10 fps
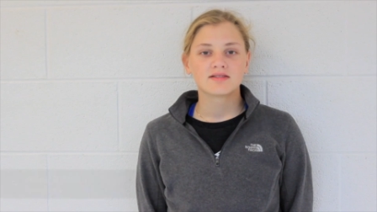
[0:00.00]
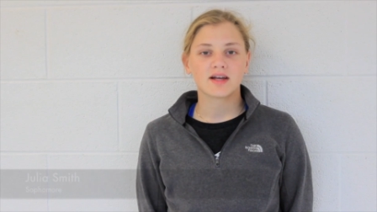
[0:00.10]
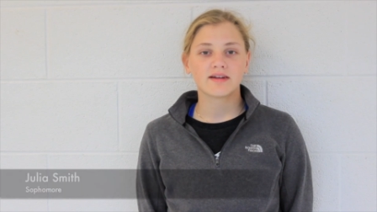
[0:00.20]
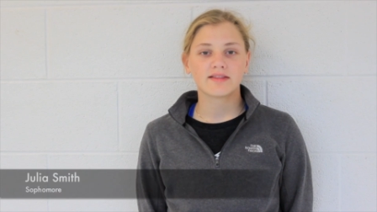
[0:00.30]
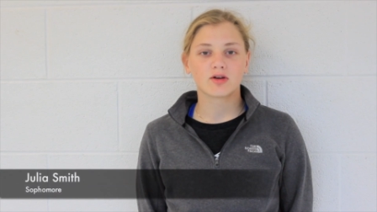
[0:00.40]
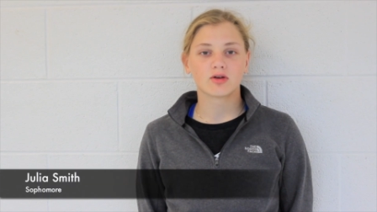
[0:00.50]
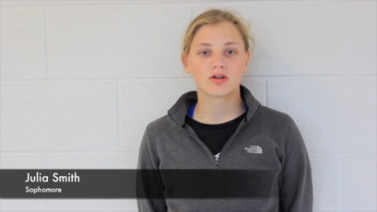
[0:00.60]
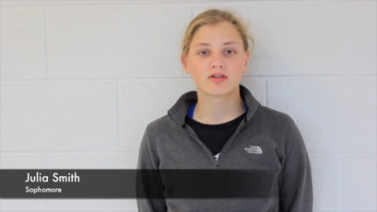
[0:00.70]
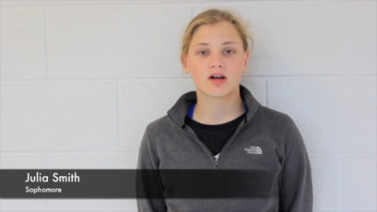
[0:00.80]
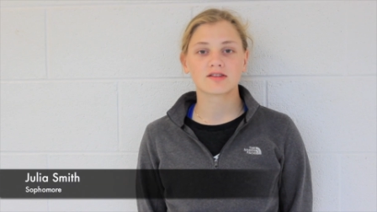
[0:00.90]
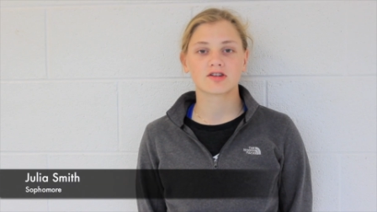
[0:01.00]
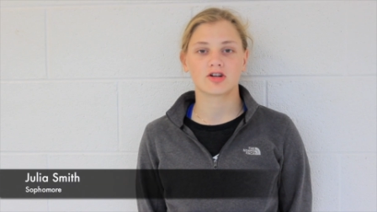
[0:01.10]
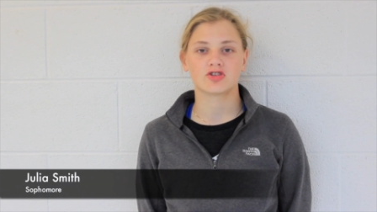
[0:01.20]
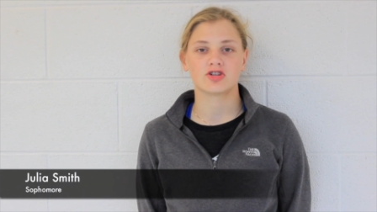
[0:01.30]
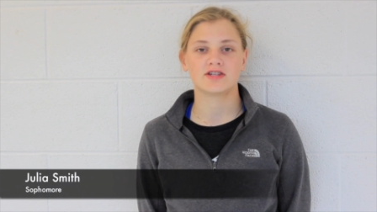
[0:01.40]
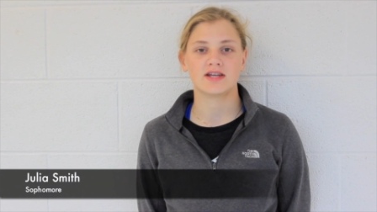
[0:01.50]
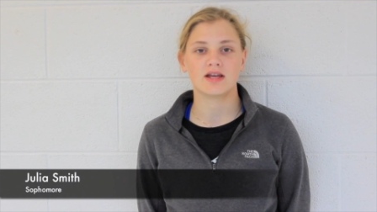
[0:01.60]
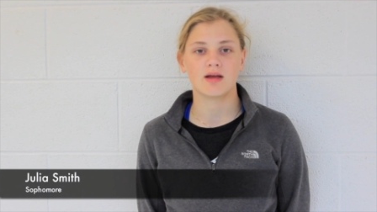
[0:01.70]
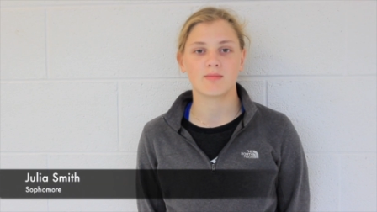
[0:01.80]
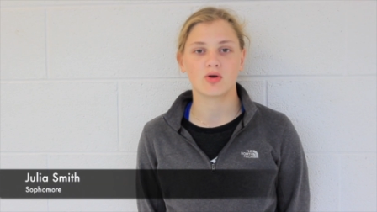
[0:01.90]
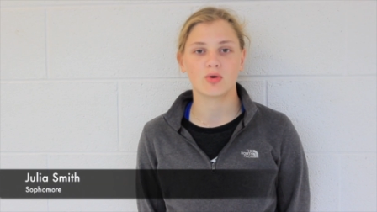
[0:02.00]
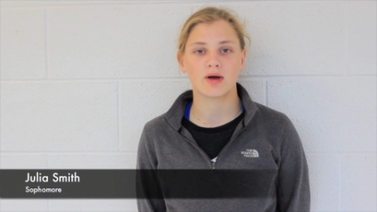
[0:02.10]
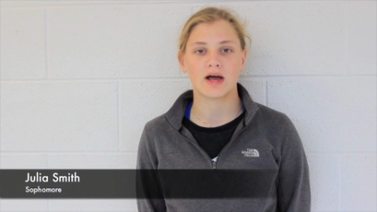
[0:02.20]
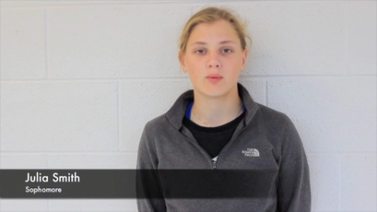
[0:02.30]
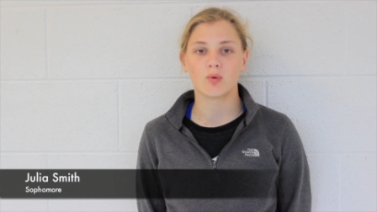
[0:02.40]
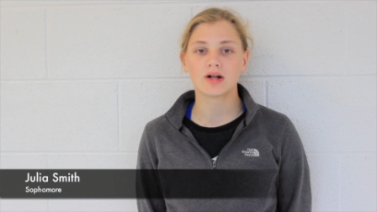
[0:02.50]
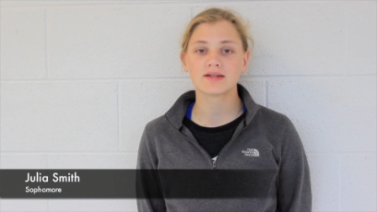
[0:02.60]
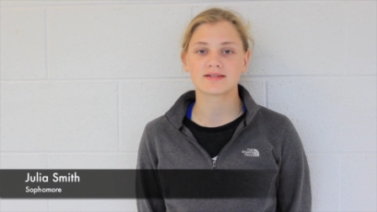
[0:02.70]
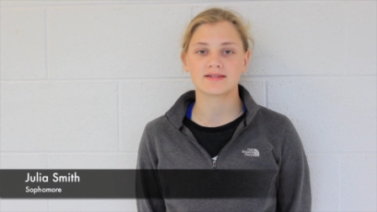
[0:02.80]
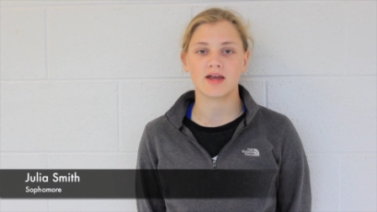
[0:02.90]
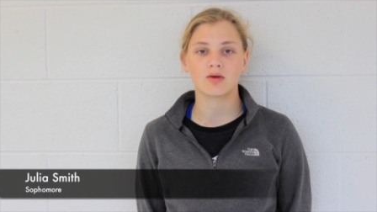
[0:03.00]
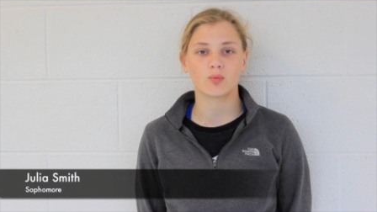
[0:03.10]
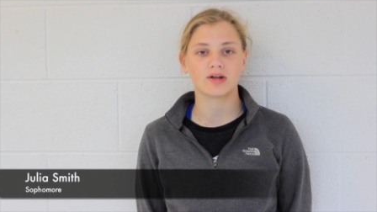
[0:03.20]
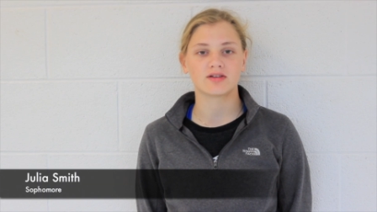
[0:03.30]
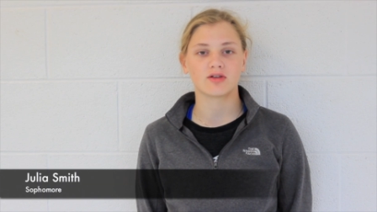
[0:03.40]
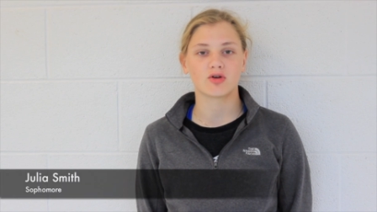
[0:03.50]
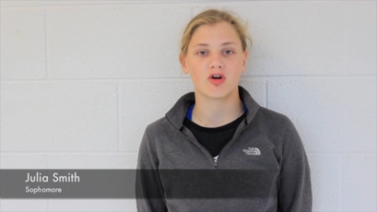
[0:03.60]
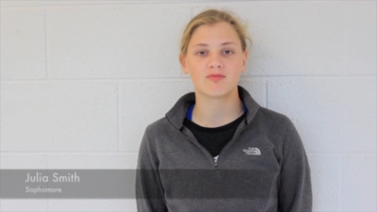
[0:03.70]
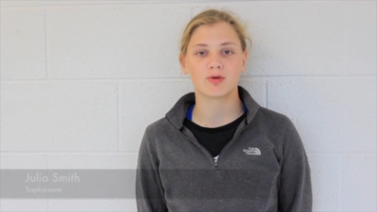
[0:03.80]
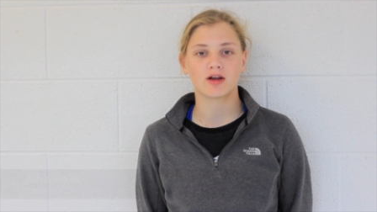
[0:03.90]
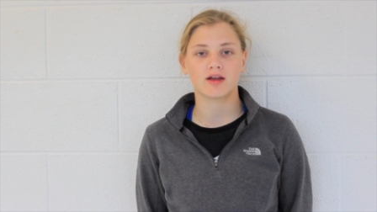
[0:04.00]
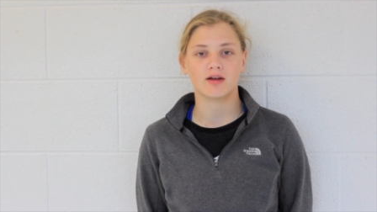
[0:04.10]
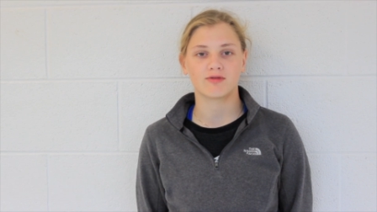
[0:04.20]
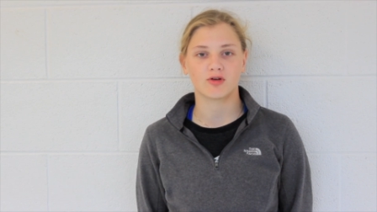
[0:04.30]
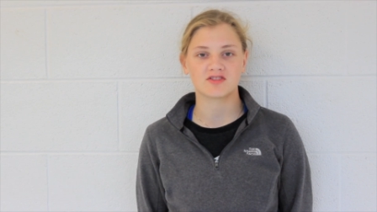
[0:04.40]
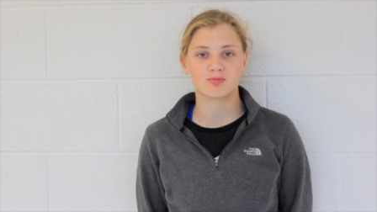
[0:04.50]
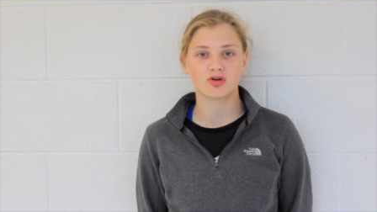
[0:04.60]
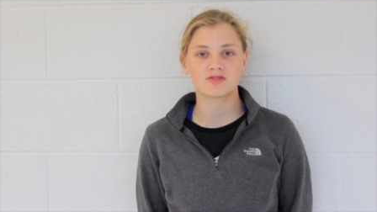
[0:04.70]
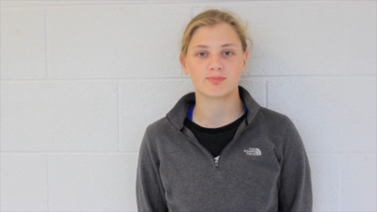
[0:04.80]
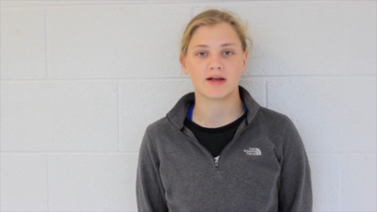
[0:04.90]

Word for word: Sunday, the girls cross country team, who had won state, went to the Grove Park Inn for a sports